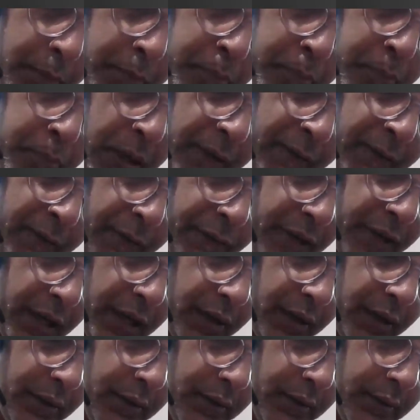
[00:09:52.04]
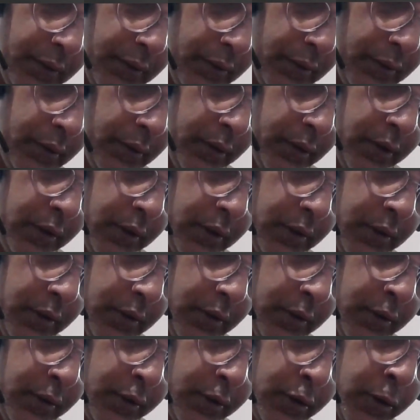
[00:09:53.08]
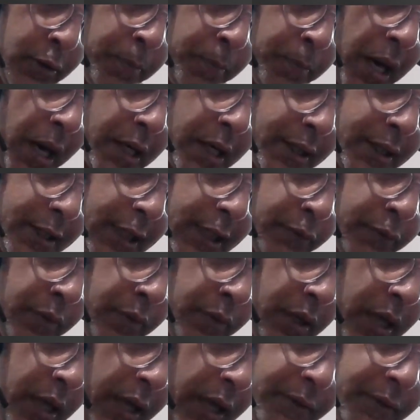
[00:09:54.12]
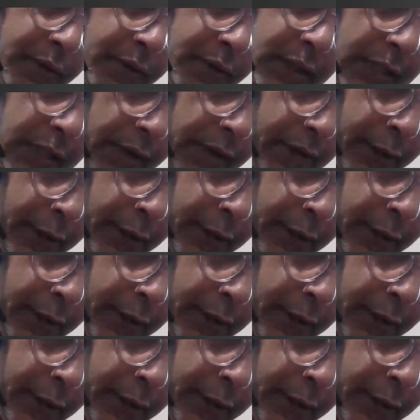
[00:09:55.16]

B15. So part 6 will have 7